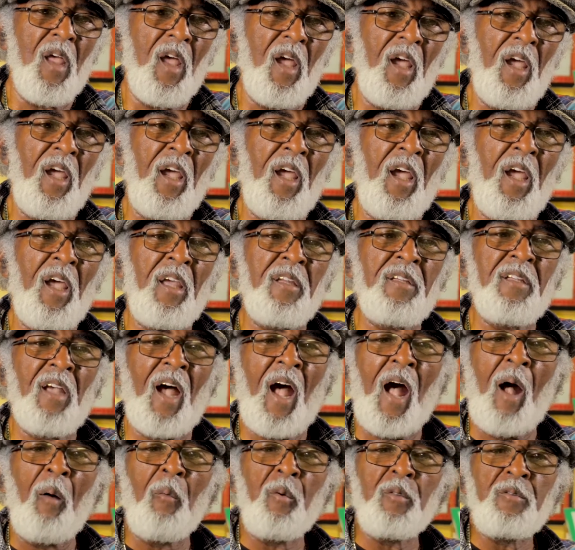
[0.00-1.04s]
and
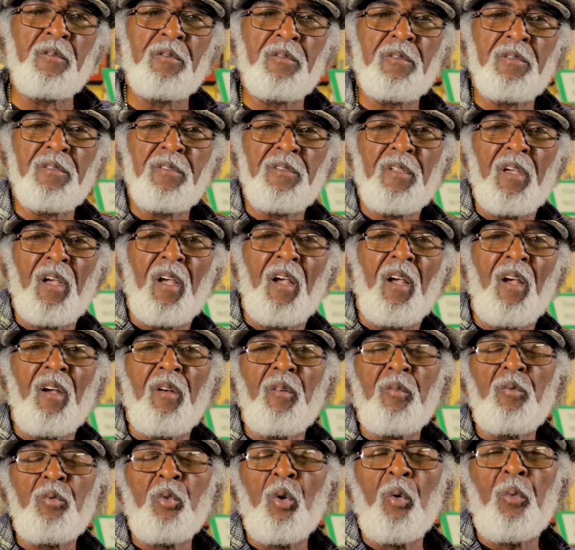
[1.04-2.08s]
I was
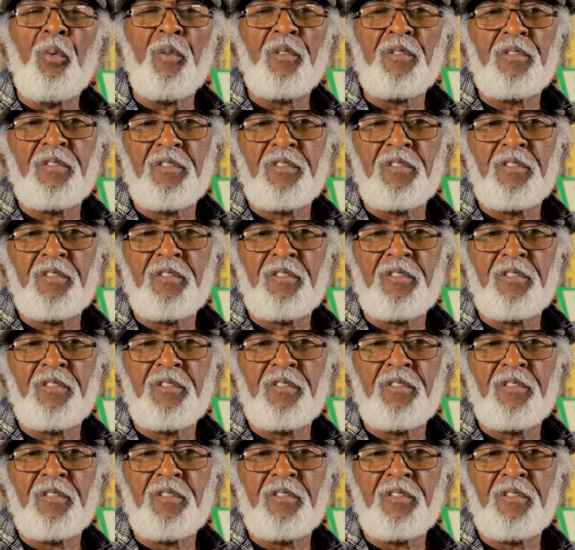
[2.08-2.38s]
Rufus'